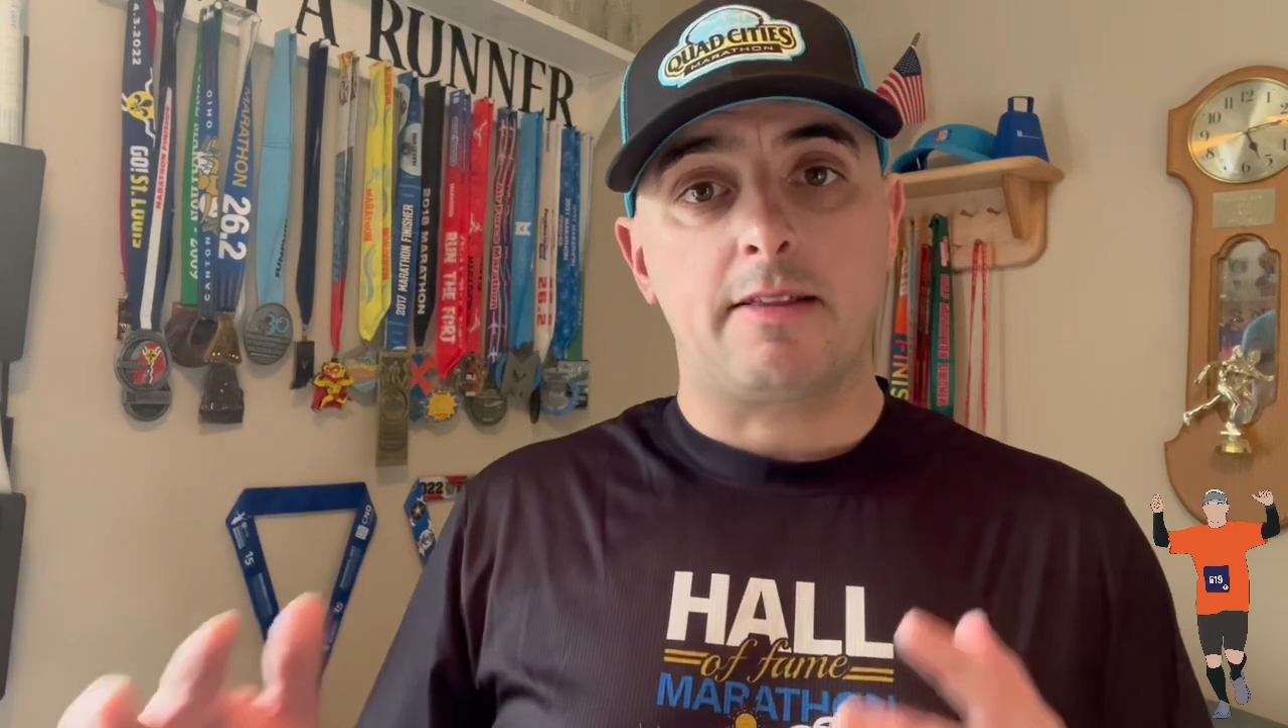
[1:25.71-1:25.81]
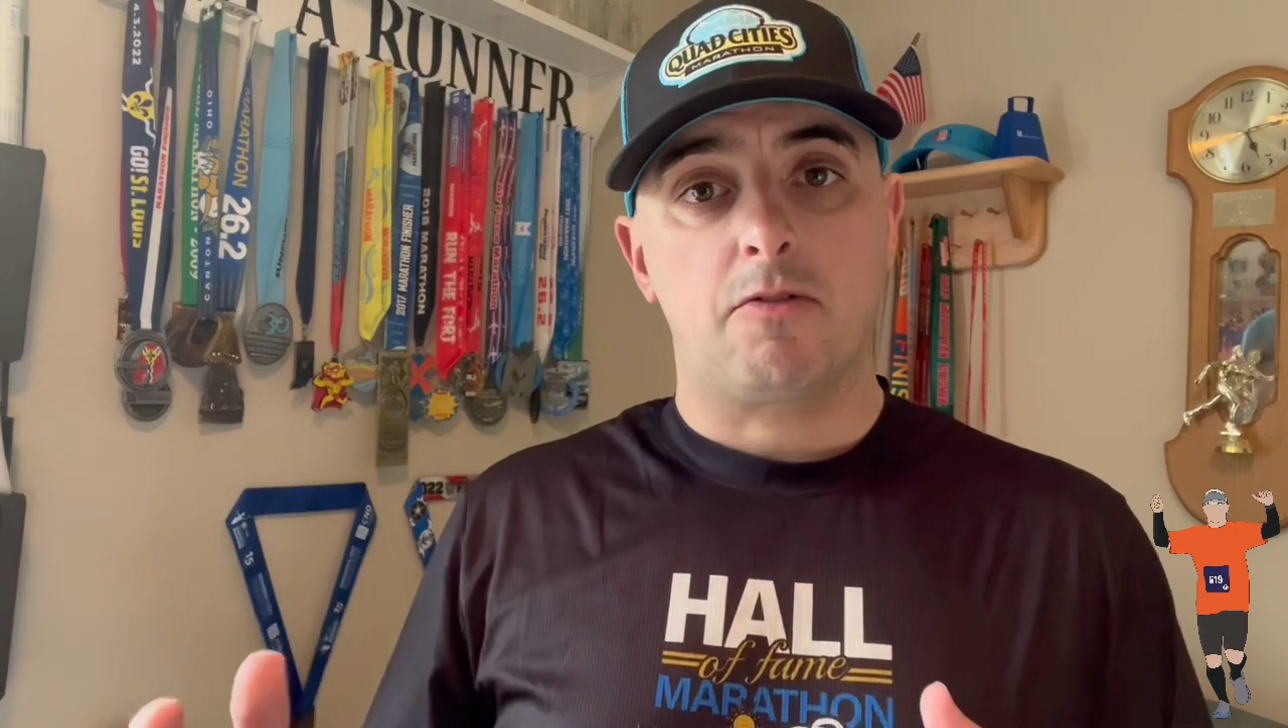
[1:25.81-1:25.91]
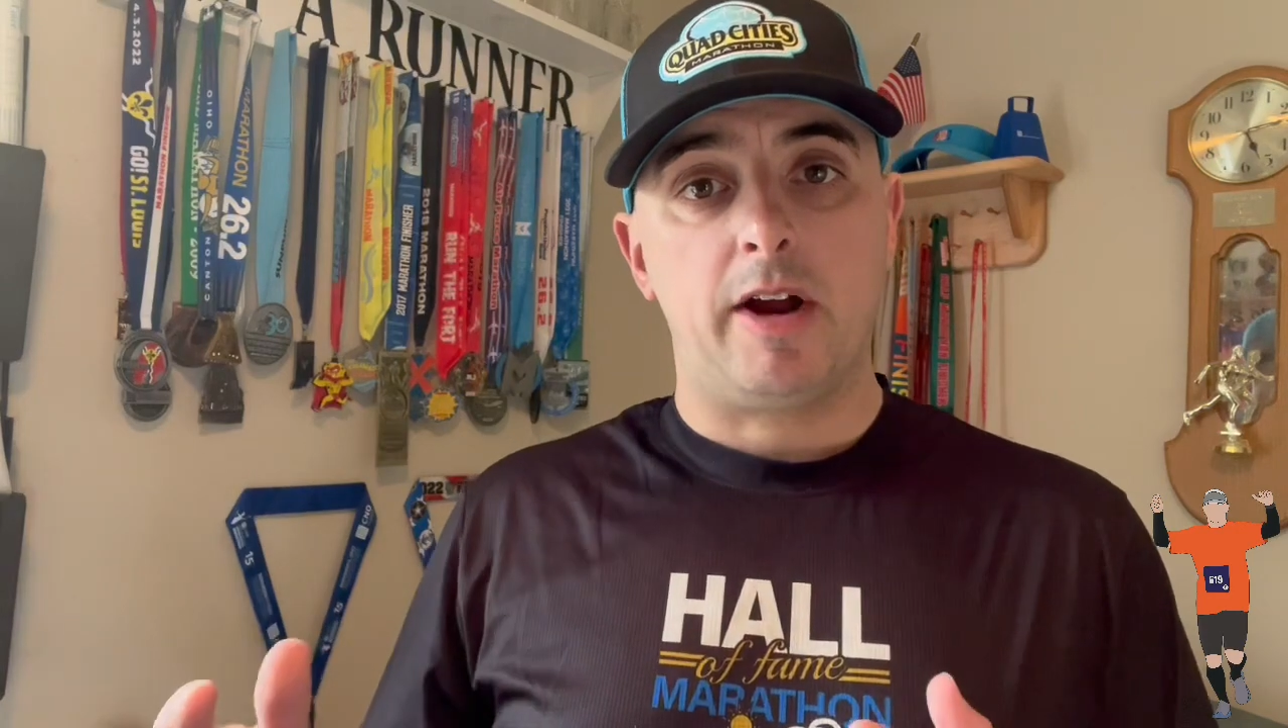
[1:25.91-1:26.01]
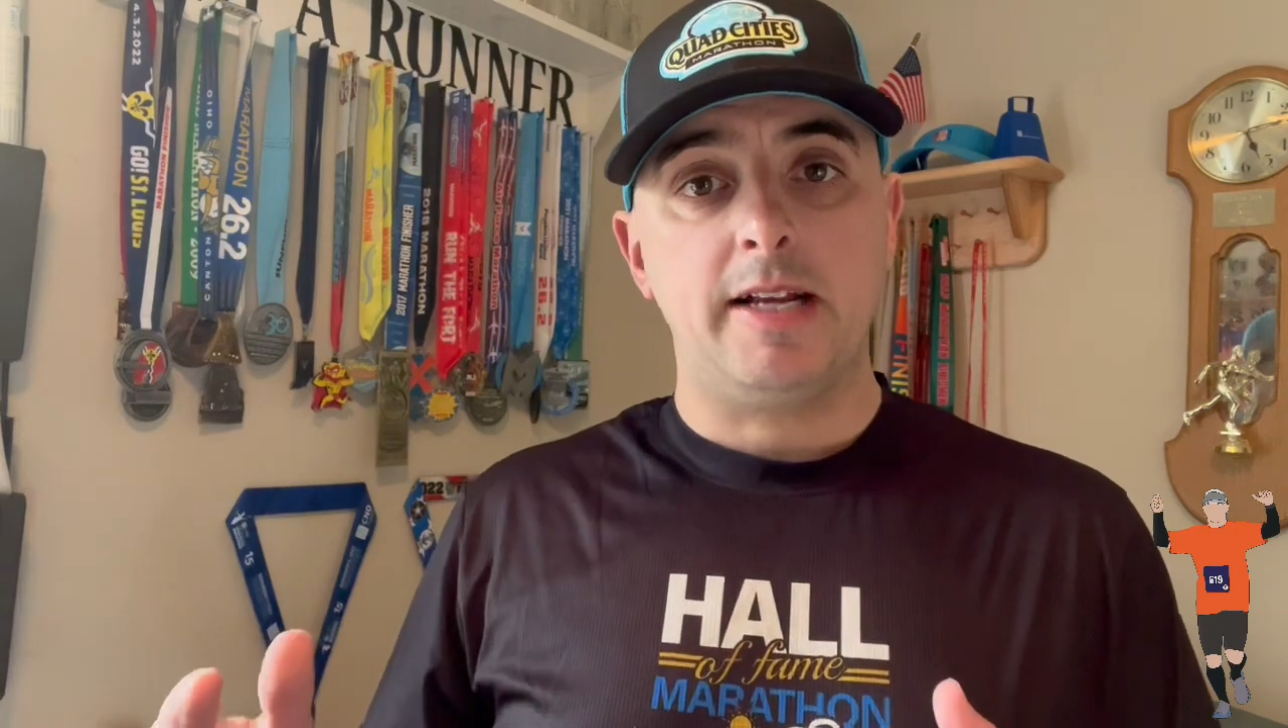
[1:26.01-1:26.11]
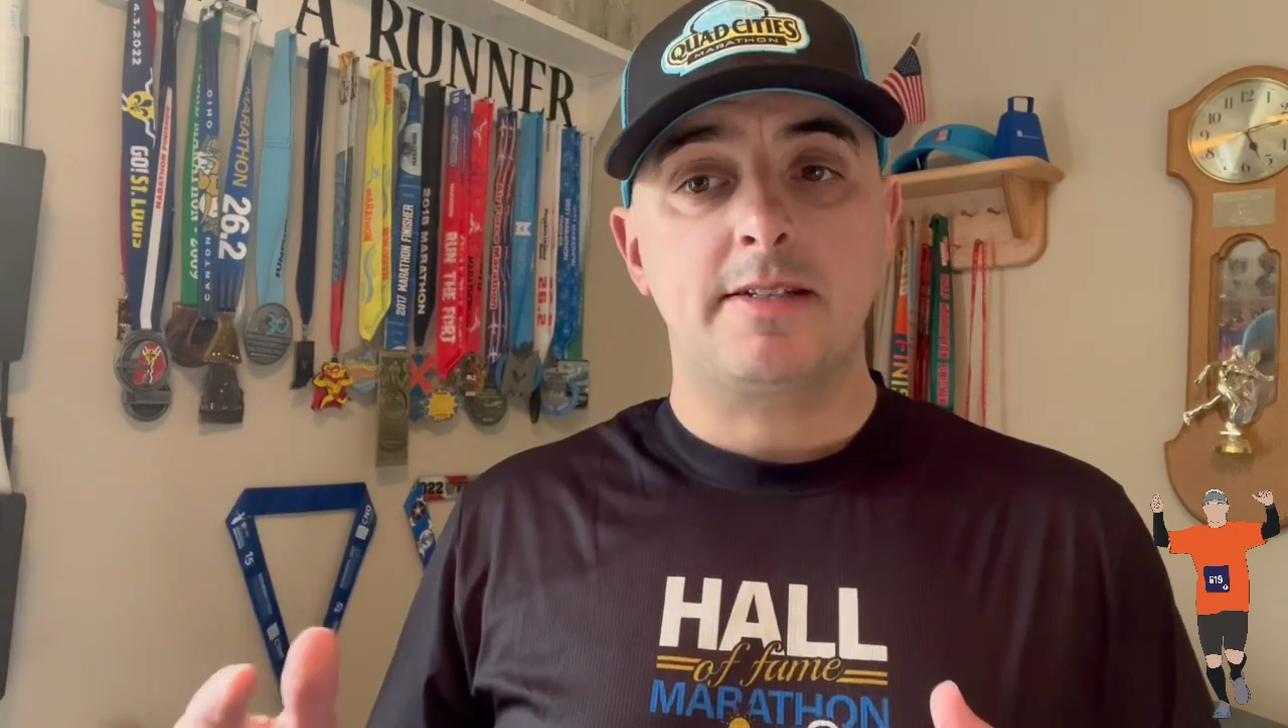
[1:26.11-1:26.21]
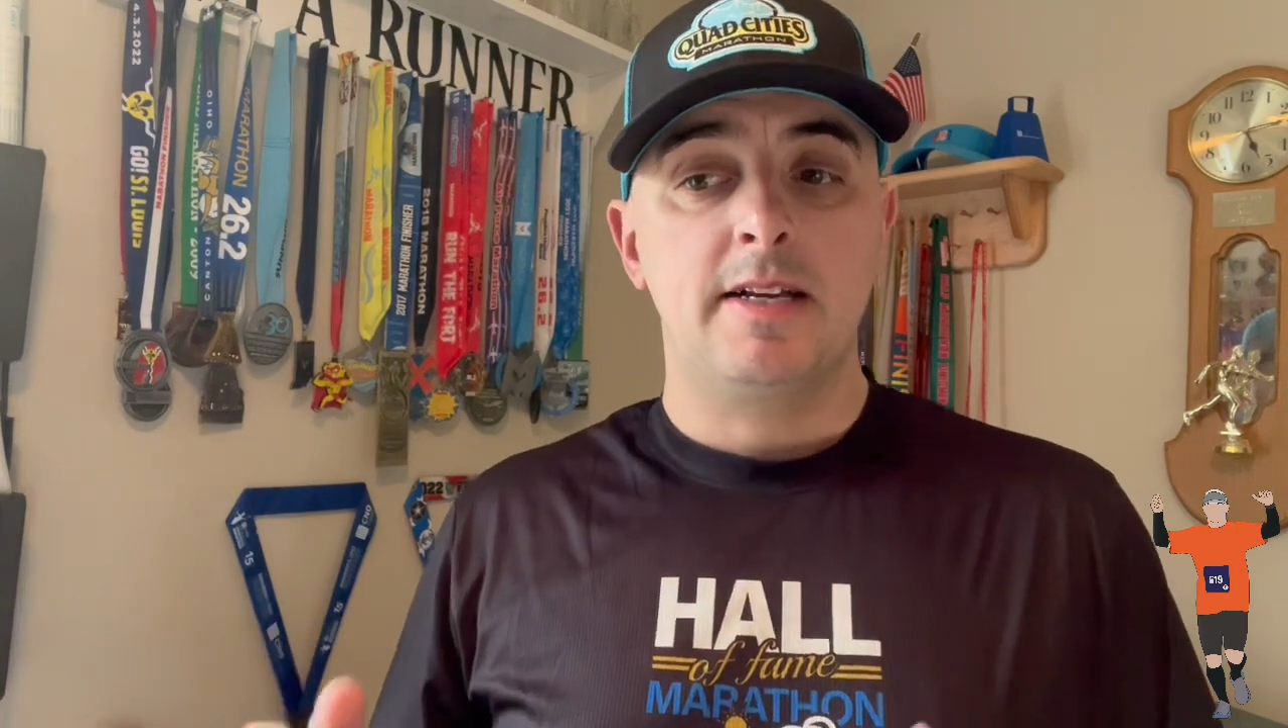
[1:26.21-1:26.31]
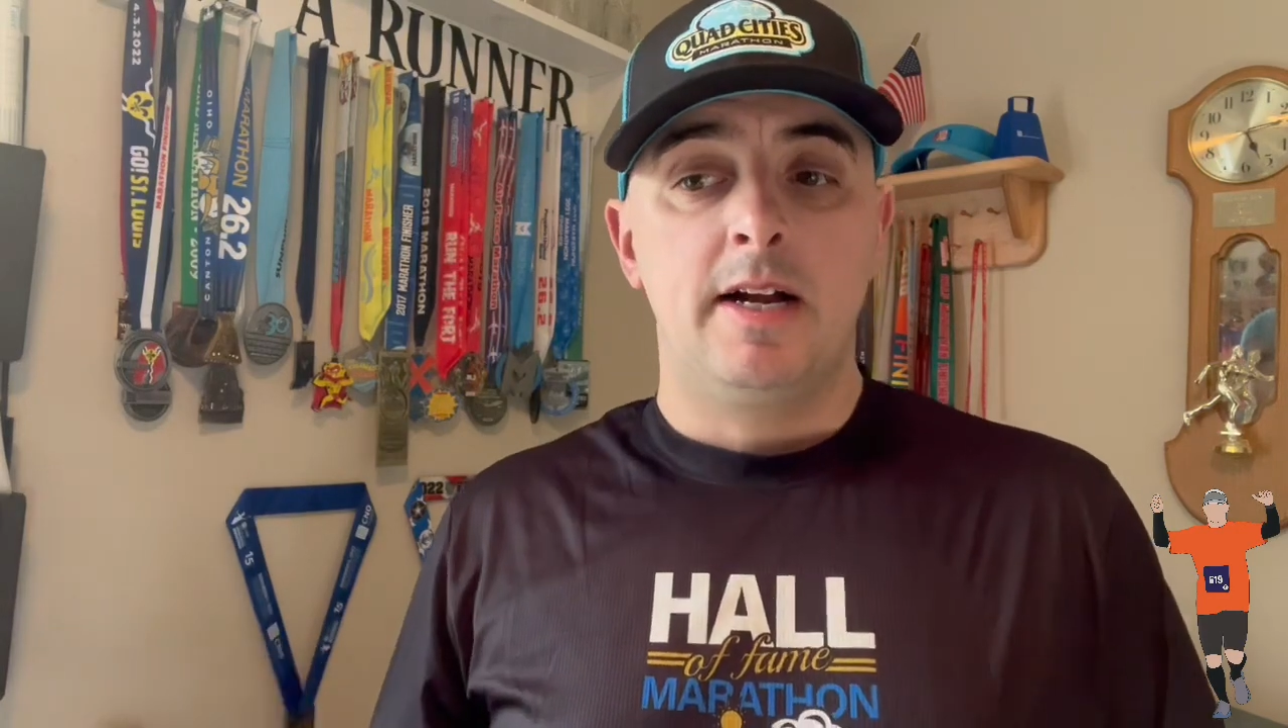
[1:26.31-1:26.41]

the race.